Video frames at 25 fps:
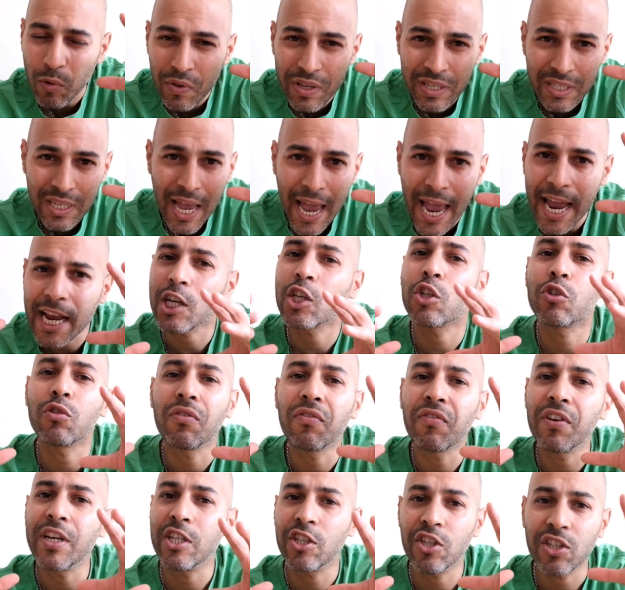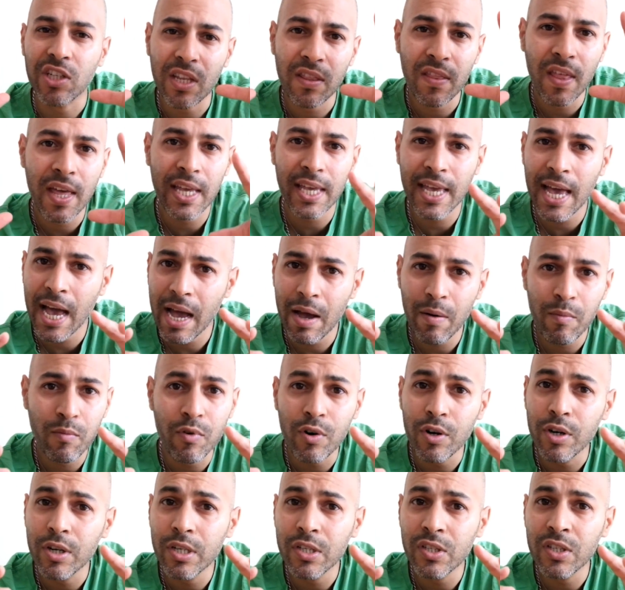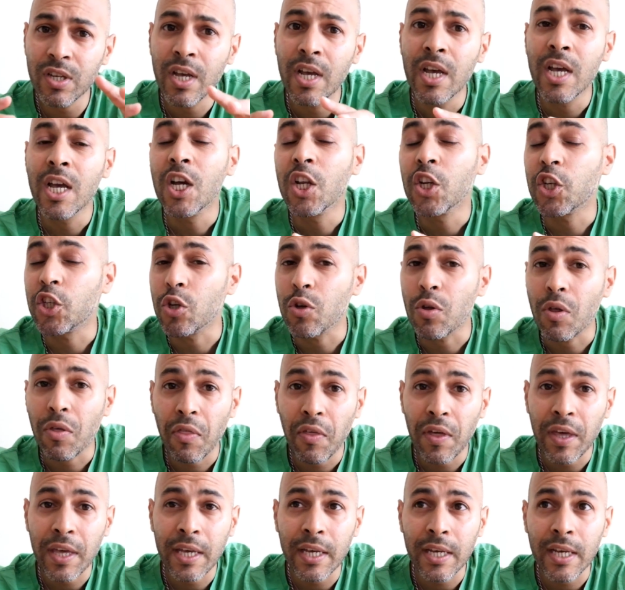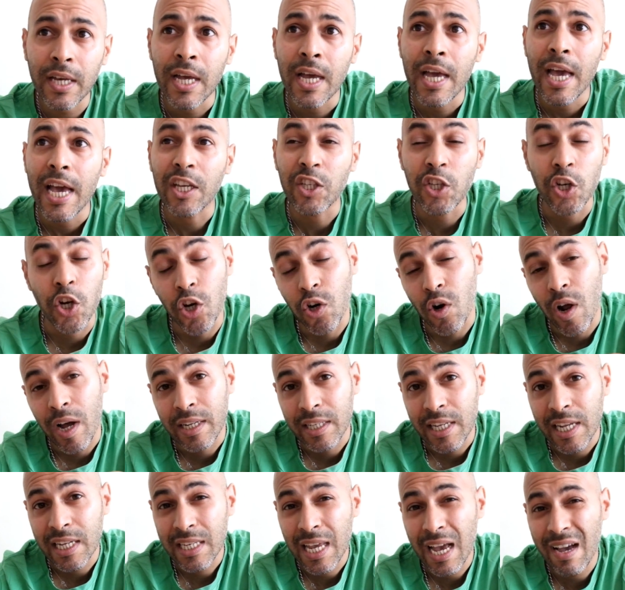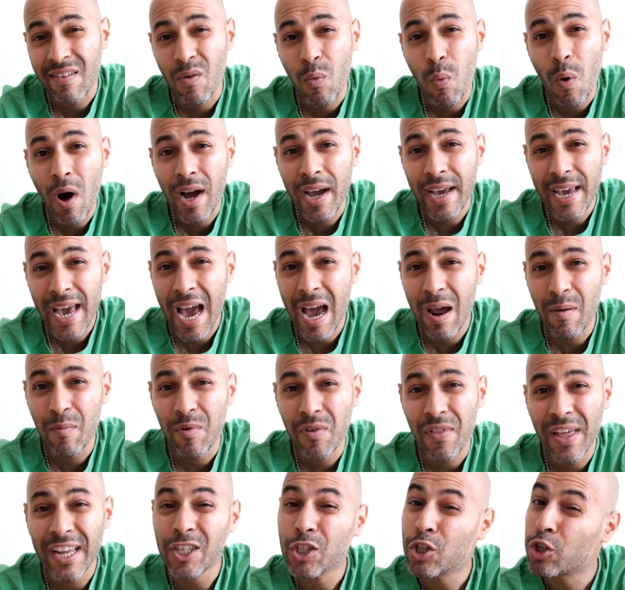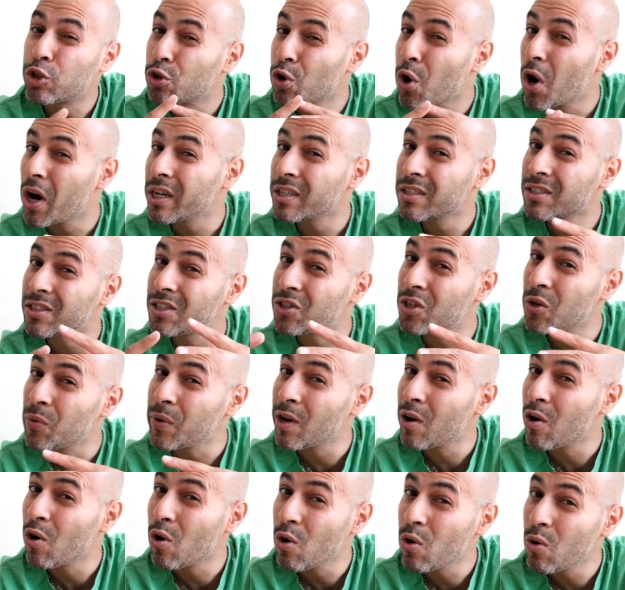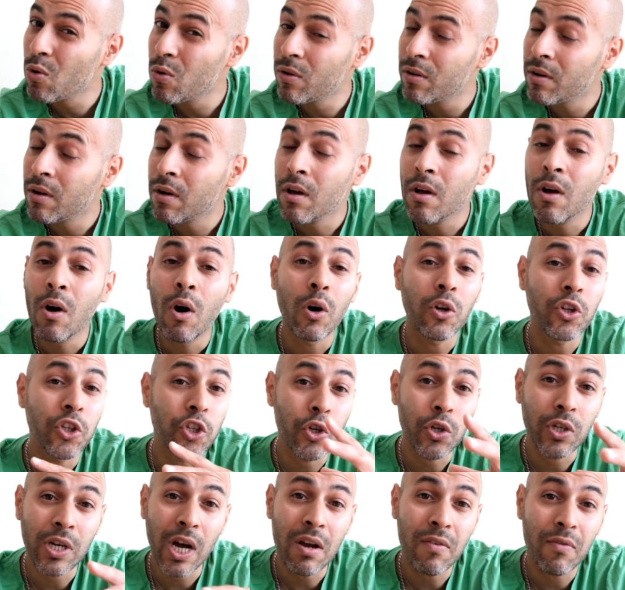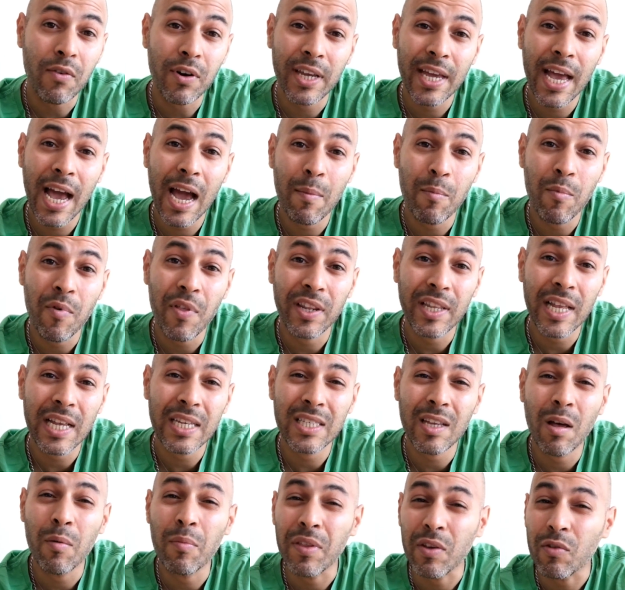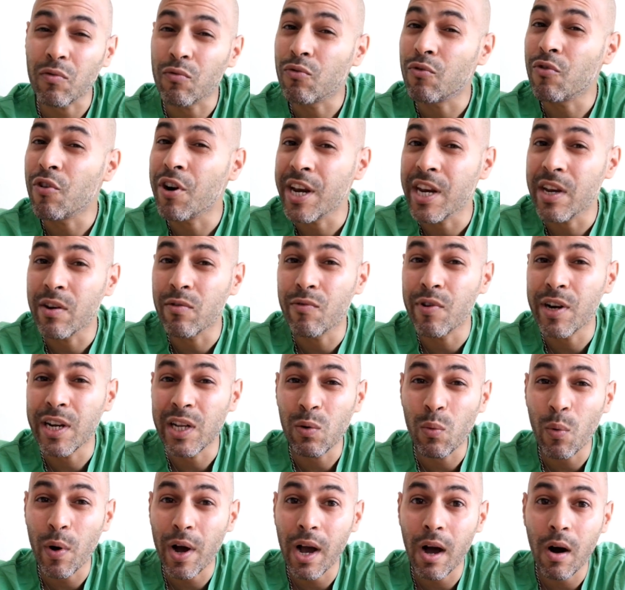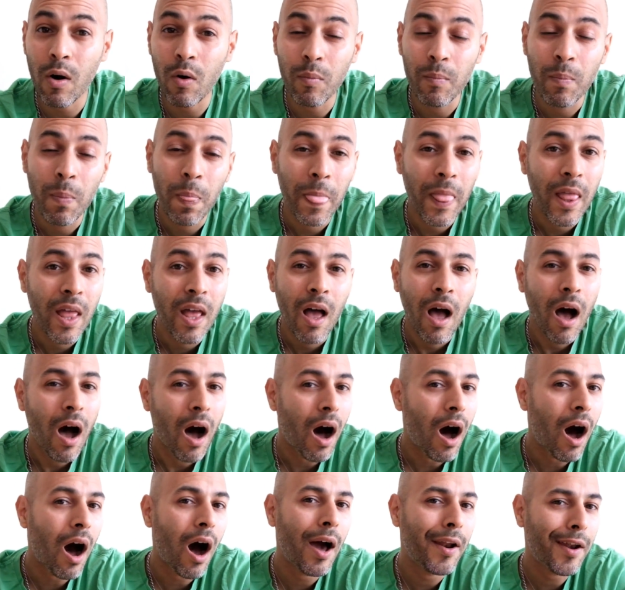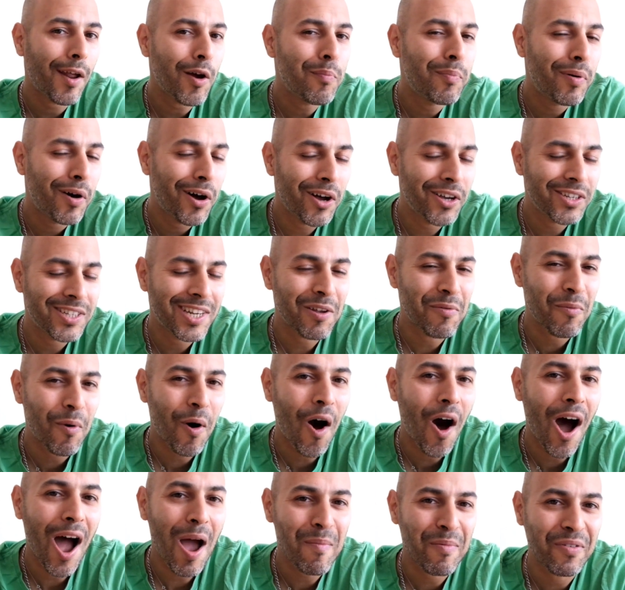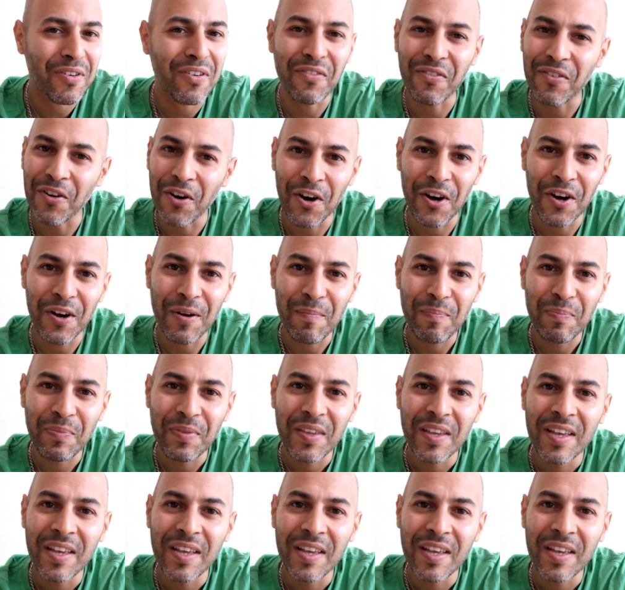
all these extra features in their cameras? Do you think it's a good idea to have one camera that tries to do it all? Or do you go for a camera that does something really, really well? I know personally what I prefer.